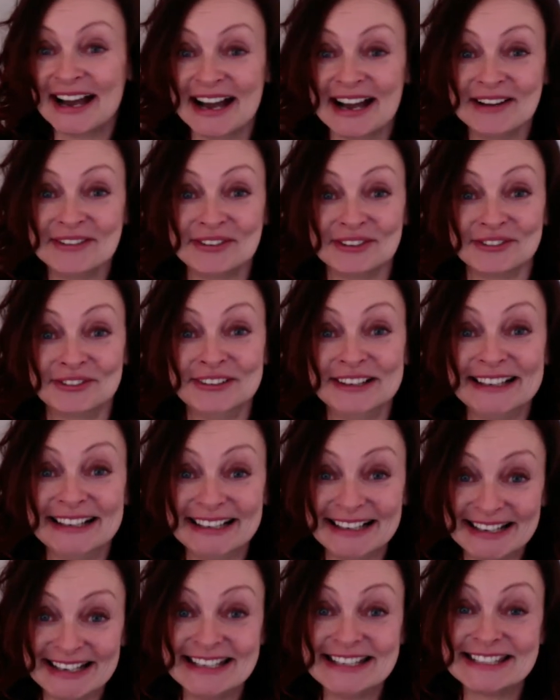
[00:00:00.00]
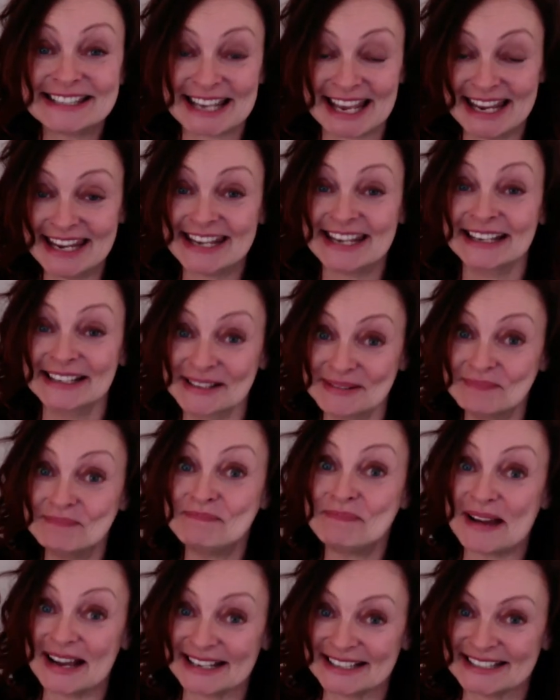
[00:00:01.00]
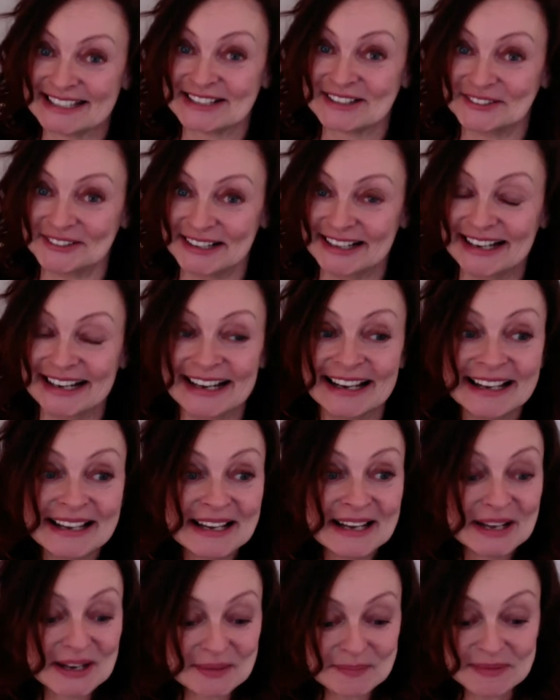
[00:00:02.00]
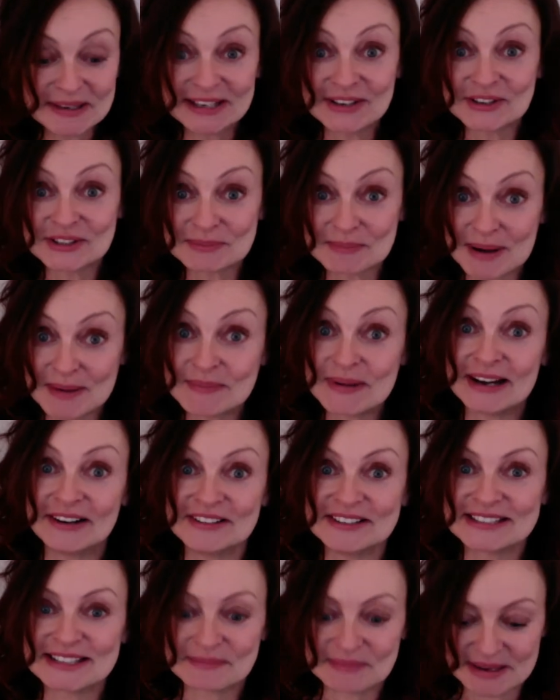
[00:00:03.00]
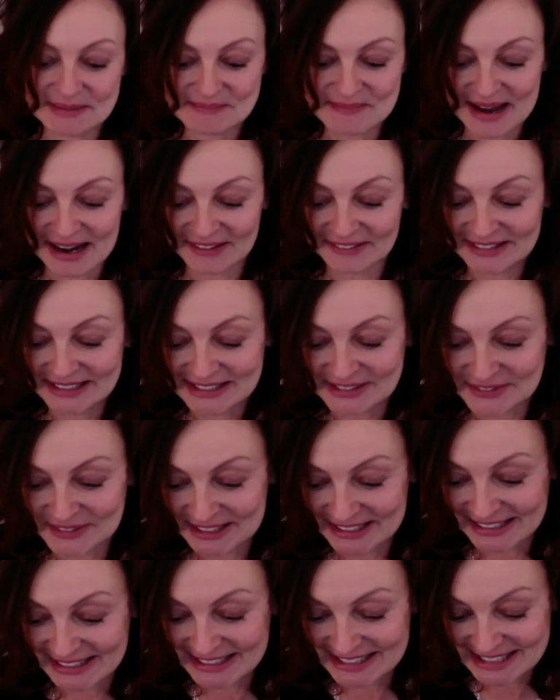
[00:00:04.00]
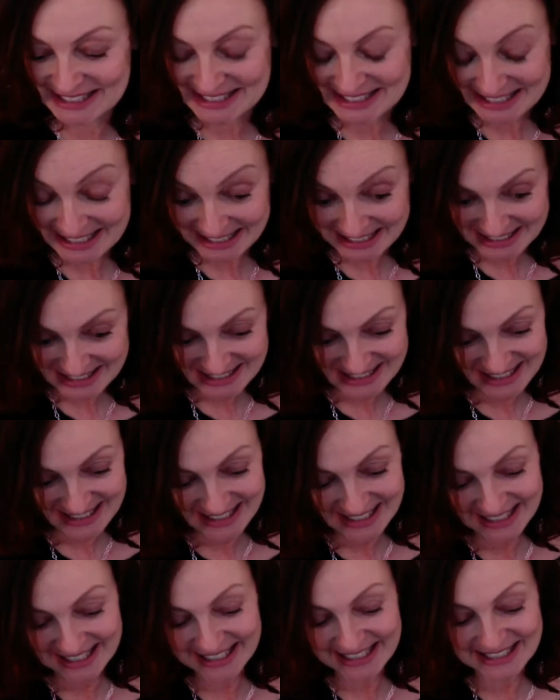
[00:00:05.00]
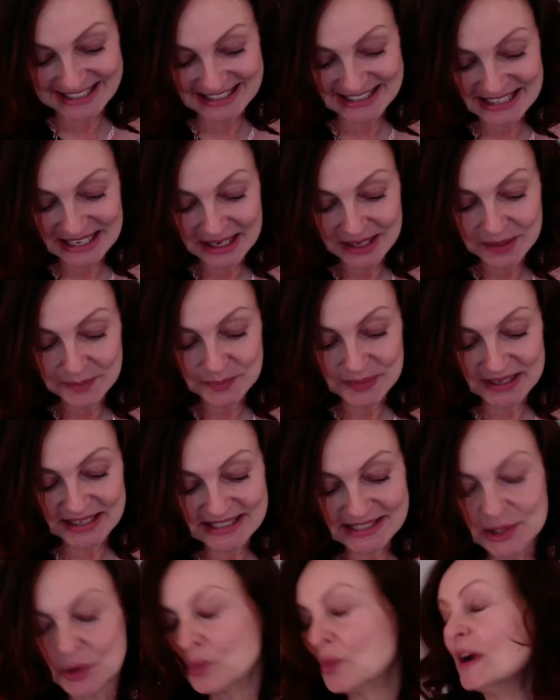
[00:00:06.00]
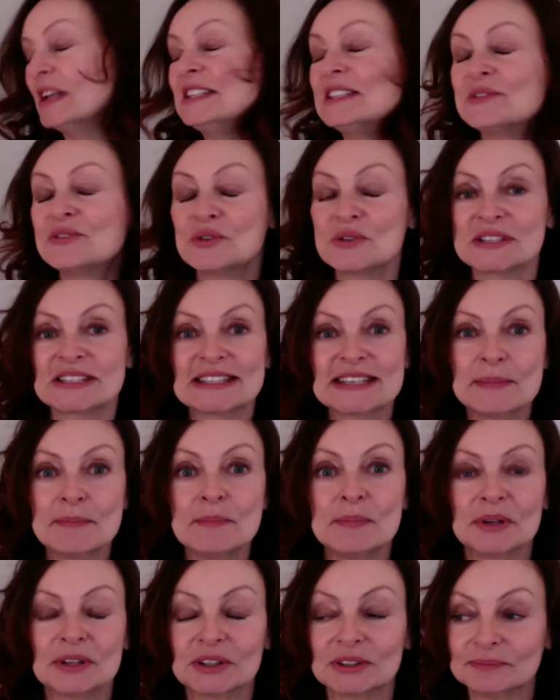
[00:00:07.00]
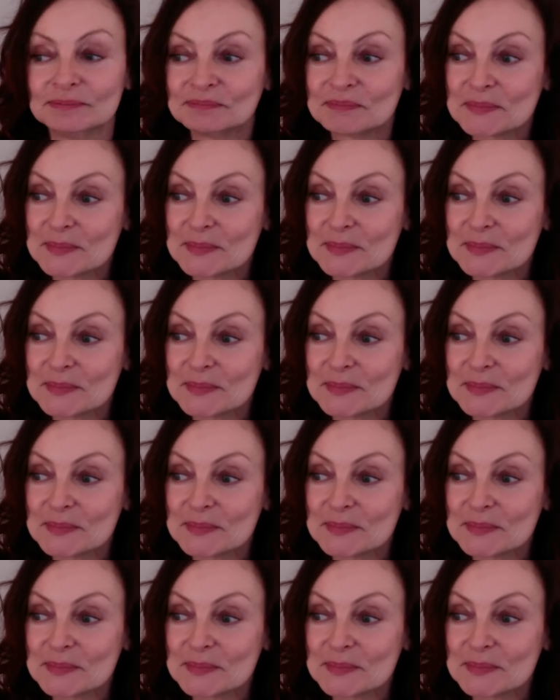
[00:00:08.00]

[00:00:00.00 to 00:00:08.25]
have really taken a battering because my parents have been married for 60 years. But it's a wonderful symbol.